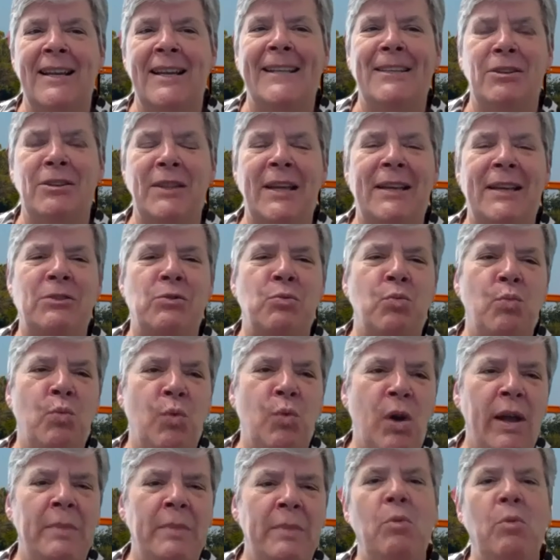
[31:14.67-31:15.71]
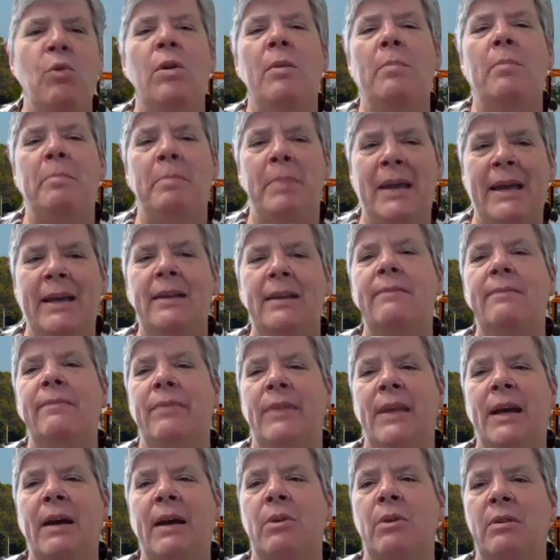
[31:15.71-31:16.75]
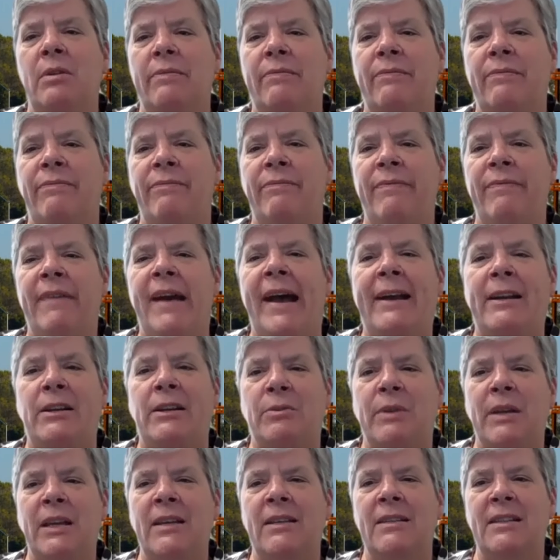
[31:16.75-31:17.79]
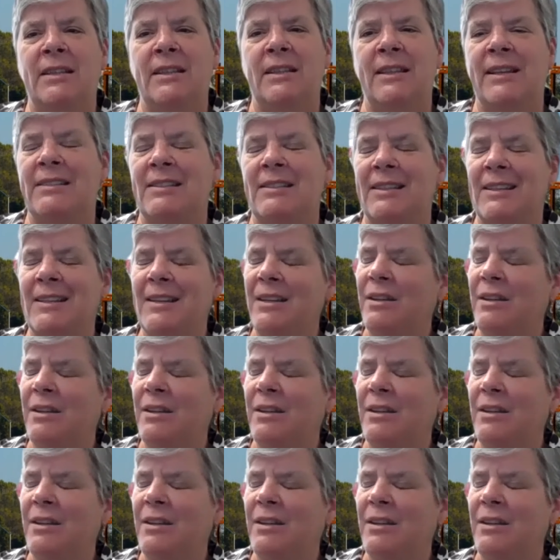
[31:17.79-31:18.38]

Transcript: and so that's one more bit that we're factoring into this.